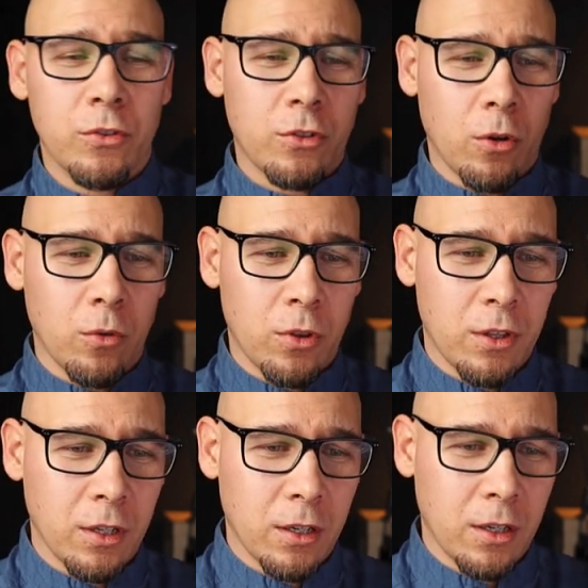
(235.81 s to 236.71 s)
so
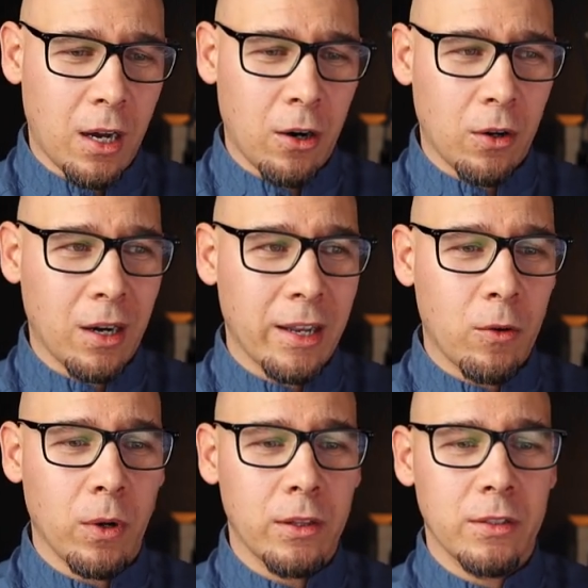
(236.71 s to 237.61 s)
our click
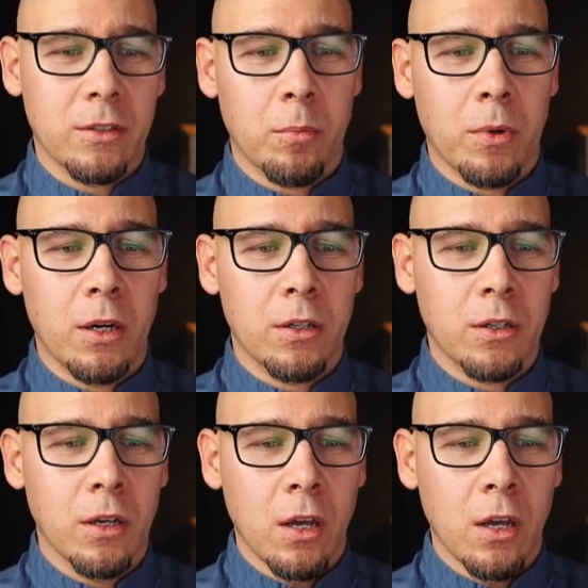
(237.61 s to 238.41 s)
one disappeared.